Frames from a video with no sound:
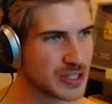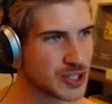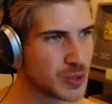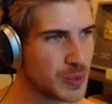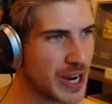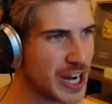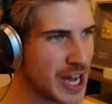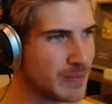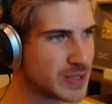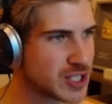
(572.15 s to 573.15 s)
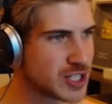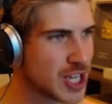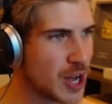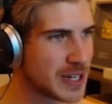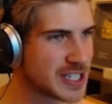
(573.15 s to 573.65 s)
sweetie, I'm
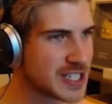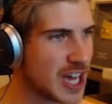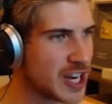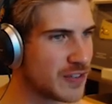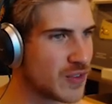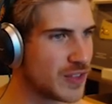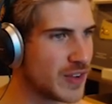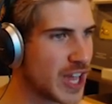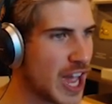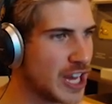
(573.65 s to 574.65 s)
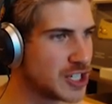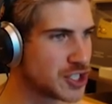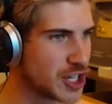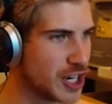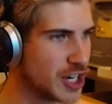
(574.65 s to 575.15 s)
so excited for the
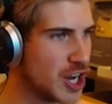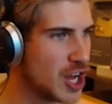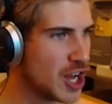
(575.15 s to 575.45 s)
vacation.